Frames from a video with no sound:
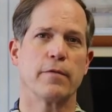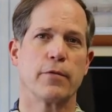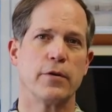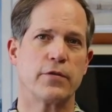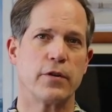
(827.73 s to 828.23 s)

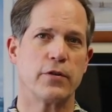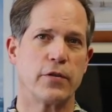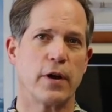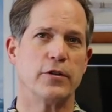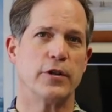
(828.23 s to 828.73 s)
for instance
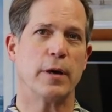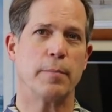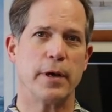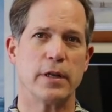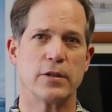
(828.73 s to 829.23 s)
on
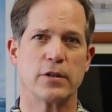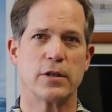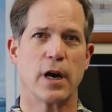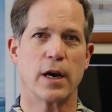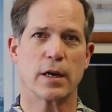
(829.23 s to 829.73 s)

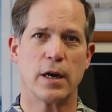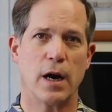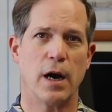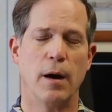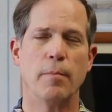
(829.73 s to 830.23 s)

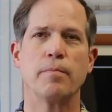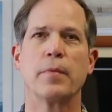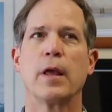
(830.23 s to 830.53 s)
jetpens.com,